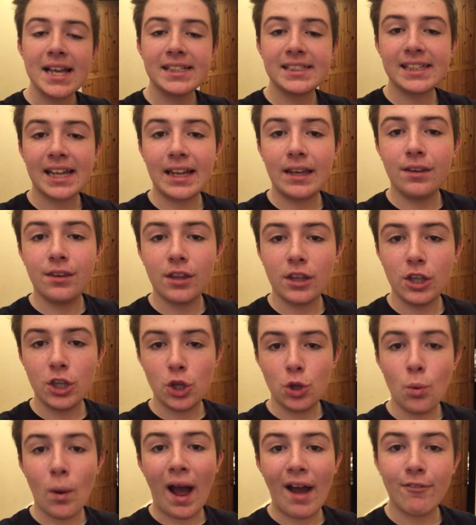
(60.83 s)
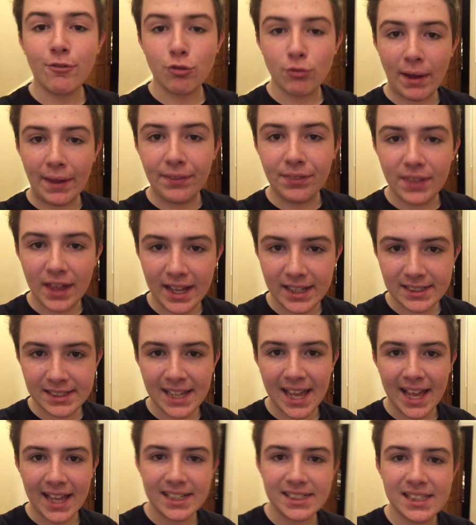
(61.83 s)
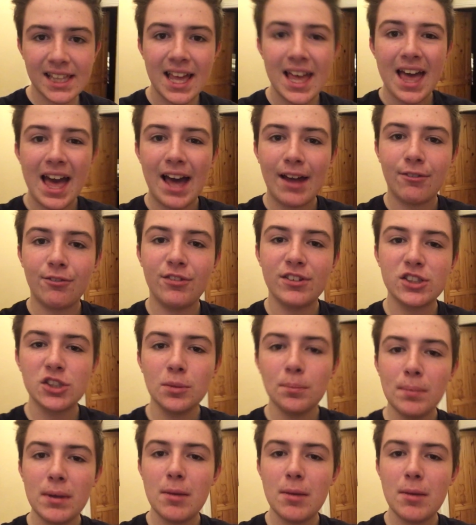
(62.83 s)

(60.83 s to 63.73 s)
saying that you have read their text. And for some